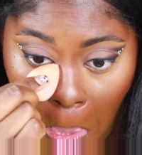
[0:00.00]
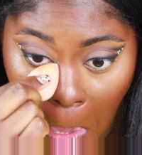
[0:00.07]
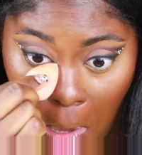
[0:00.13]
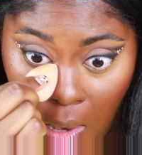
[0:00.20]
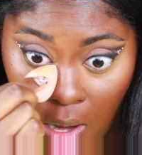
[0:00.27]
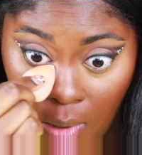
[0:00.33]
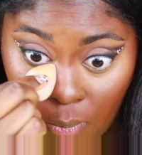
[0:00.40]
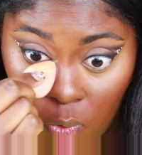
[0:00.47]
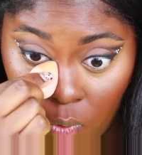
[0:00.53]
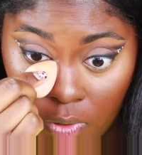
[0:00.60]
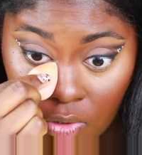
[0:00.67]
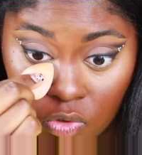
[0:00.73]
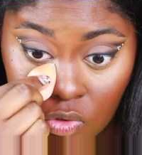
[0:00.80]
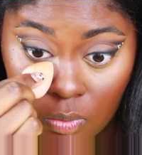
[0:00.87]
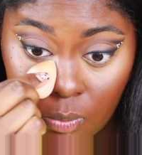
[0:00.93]
And I'm
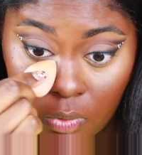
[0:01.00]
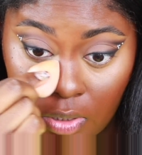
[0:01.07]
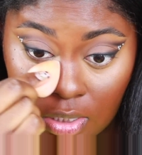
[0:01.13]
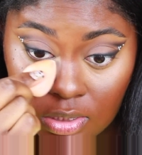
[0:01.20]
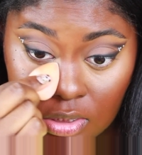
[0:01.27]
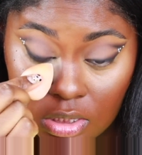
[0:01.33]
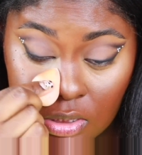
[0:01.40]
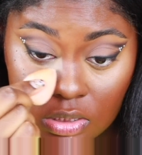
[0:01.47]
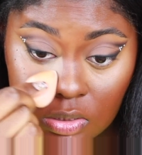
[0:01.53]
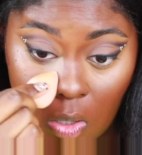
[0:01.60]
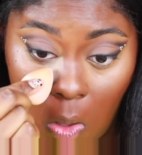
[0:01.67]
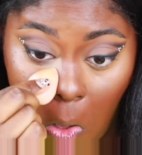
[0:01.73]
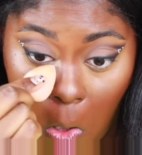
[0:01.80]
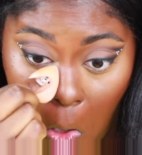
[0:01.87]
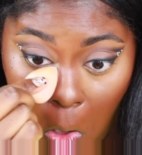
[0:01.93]
going to press this
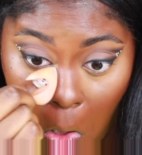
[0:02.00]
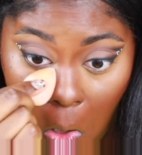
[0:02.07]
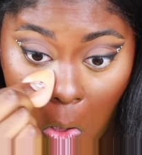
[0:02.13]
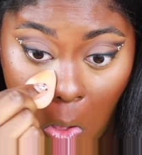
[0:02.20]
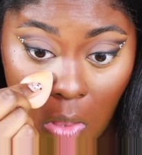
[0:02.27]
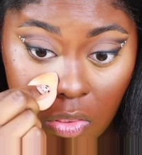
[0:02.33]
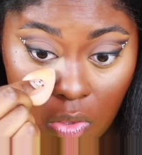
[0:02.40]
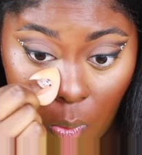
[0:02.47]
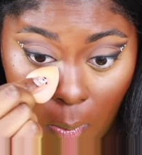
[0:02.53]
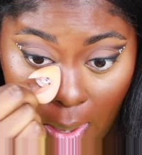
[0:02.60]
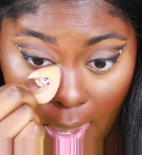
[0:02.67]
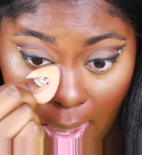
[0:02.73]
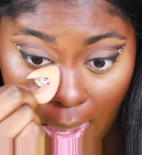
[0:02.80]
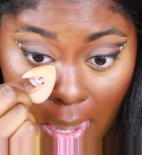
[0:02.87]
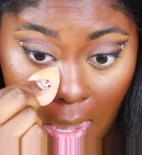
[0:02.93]
all the
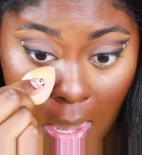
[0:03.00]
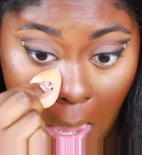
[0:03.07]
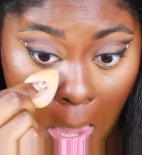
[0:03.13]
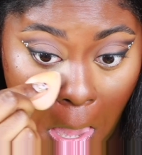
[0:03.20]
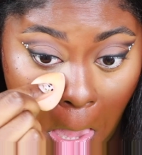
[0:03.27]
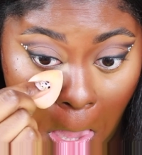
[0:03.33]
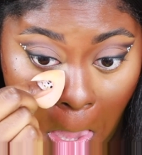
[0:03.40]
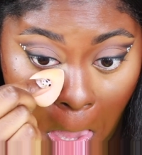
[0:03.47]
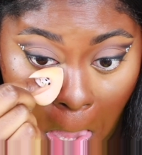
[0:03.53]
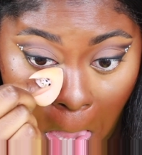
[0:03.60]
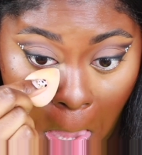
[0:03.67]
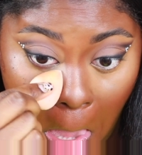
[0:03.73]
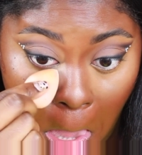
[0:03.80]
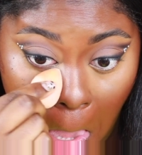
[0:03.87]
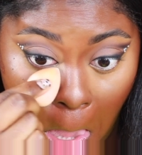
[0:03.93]
way
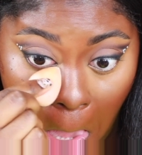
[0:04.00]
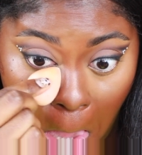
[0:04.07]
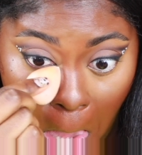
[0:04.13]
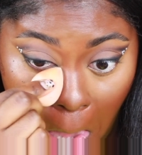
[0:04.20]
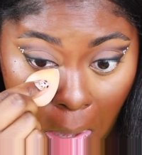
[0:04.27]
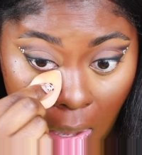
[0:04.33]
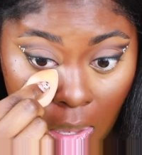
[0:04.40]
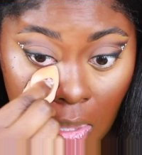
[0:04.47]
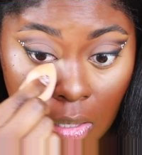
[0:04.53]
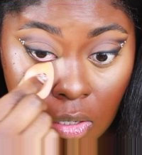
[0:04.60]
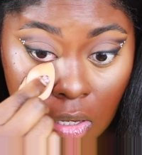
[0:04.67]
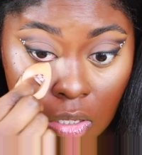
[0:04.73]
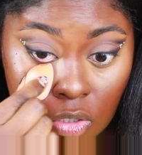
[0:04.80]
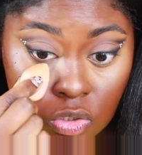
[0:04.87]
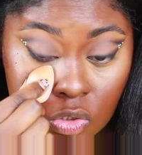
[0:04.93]

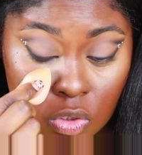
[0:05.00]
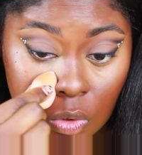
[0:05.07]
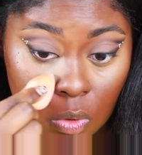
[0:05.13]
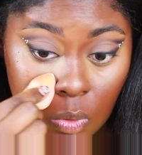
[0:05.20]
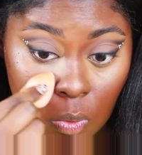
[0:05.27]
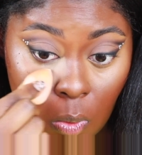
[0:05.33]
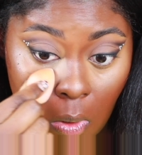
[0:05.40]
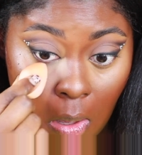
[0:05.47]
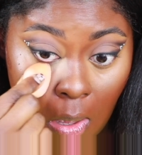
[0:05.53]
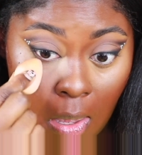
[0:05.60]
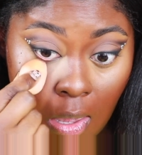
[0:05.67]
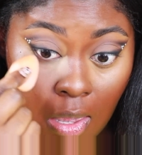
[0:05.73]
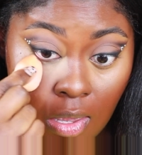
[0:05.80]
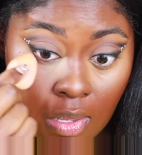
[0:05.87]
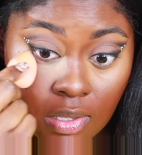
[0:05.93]
into
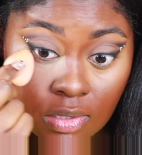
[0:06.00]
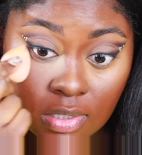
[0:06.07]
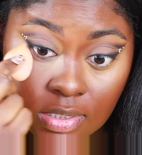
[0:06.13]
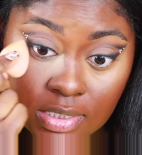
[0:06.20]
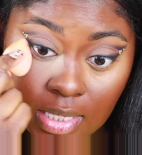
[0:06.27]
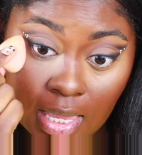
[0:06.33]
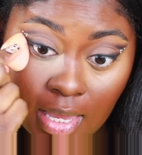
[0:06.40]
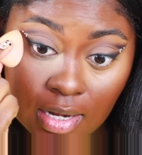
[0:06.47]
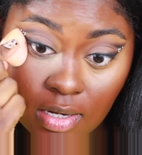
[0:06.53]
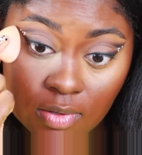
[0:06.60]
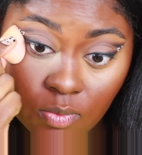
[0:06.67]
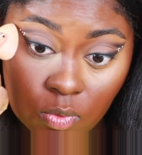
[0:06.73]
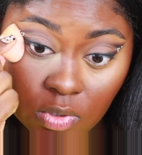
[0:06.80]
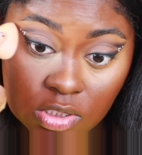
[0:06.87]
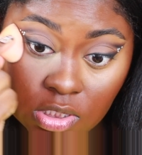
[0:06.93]
the skin.
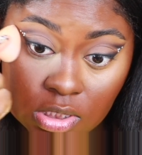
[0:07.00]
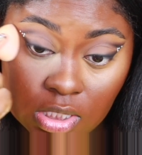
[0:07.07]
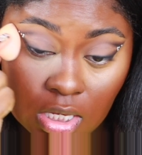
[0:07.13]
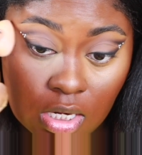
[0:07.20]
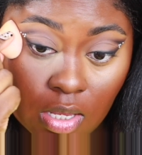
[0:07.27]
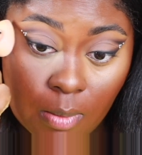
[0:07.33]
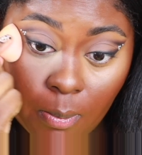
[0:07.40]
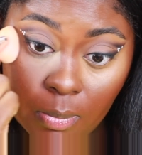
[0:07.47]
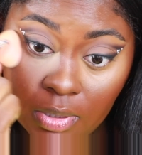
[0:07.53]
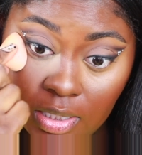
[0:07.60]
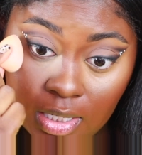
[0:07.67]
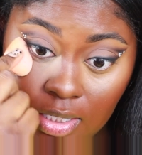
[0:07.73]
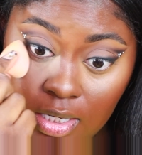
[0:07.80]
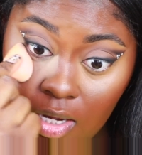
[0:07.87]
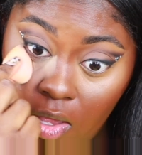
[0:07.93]
We're just gonna
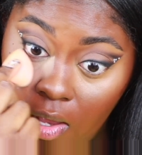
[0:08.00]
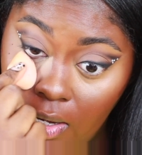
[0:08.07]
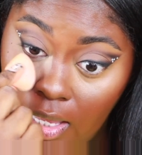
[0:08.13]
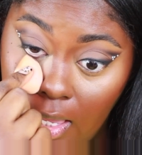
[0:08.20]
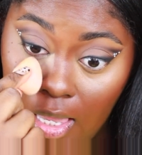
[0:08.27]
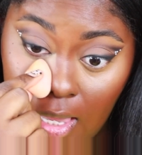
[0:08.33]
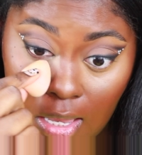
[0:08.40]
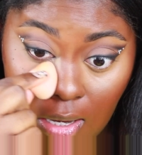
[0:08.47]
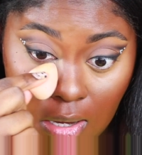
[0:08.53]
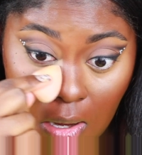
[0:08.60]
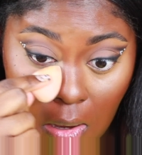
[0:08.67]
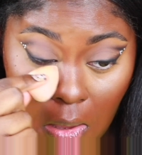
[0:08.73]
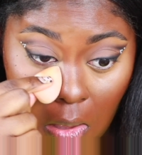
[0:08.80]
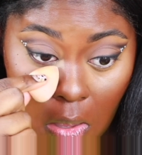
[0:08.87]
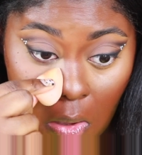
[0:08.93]
blend it on
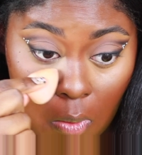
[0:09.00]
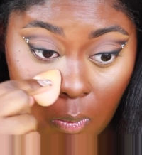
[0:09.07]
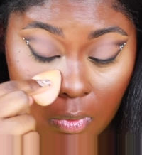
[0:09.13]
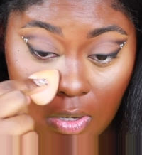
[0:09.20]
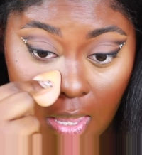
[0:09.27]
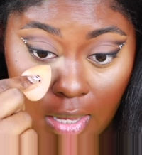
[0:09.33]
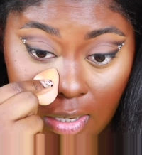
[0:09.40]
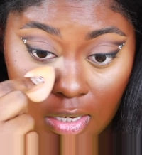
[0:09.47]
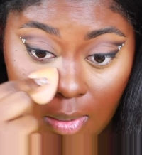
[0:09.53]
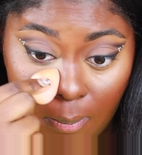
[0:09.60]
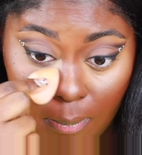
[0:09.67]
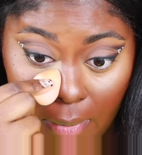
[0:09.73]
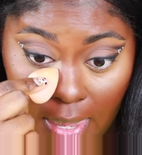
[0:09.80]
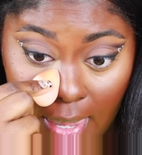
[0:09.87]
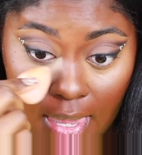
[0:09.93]
in. We're not gonna
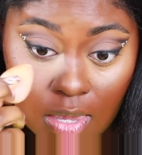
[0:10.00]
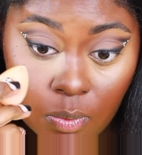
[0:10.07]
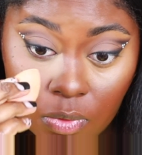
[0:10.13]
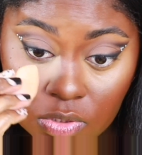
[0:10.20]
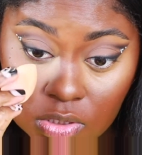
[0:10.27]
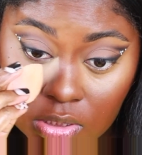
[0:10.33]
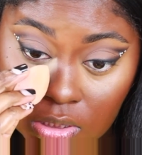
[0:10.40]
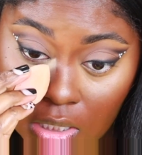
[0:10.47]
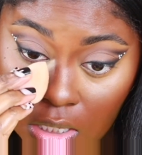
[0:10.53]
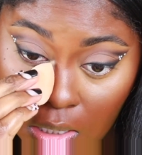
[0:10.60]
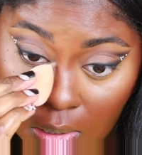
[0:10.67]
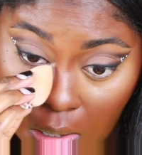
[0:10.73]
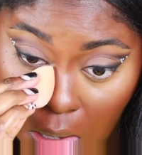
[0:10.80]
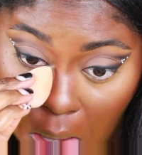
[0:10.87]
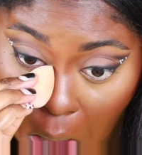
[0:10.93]
bake, we're just
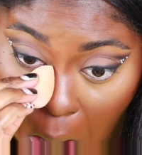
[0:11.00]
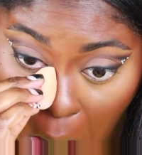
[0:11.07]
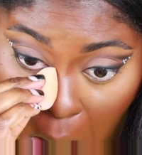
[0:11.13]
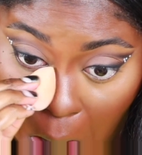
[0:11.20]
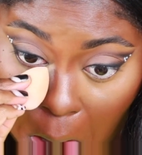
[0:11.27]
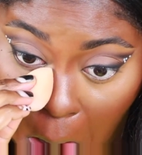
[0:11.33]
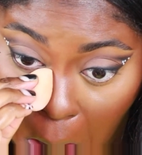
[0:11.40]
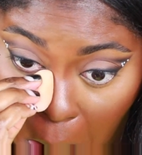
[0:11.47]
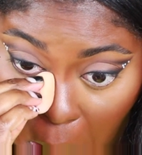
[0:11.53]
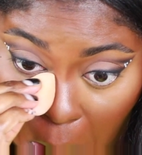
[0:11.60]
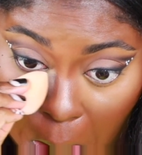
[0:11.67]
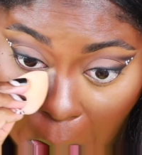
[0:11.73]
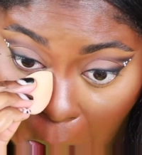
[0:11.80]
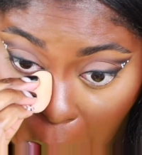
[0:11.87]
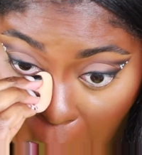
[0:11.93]
gonna
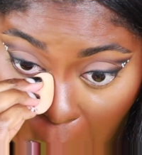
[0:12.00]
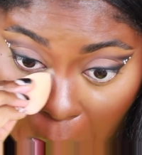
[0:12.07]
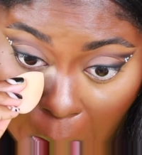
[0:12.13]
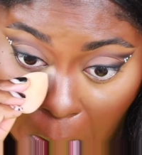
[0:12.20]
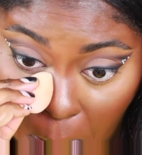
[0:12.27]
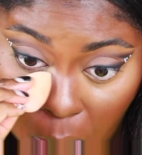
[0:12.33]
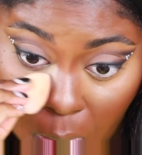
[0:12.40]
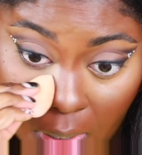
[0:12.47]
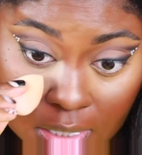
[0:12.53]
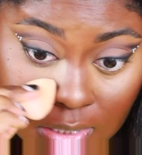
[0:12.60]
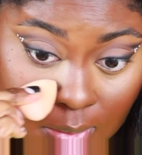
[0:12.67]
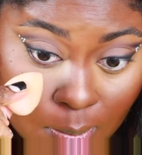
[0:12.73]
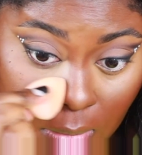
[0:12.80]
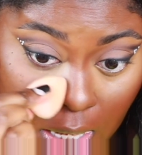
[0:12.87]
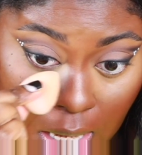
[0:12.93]
press
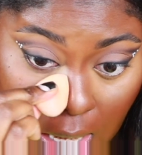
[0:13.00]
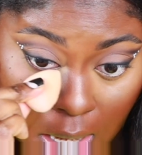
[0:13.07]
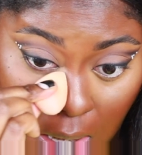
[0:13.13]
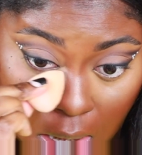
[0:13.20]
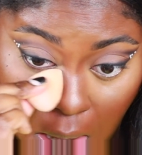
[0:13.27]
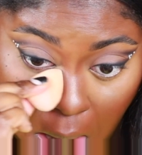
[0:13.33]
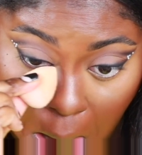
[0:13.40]
and blend.